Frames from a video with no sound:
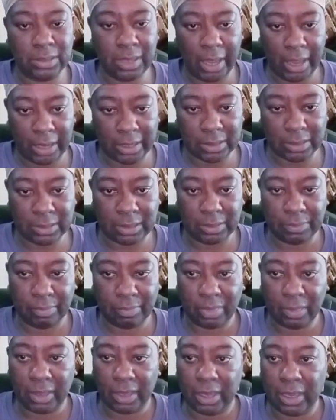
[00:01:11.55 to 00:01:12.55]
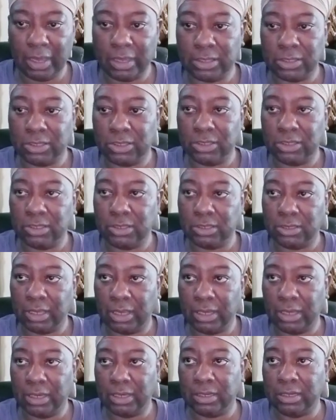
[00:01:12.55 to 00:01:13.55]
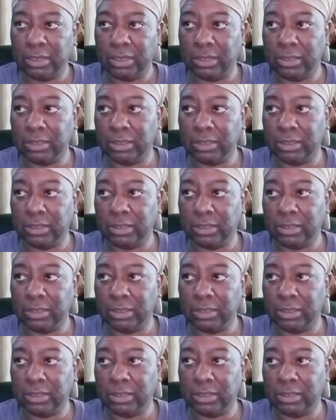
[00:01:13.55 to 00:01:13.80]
that? And she said,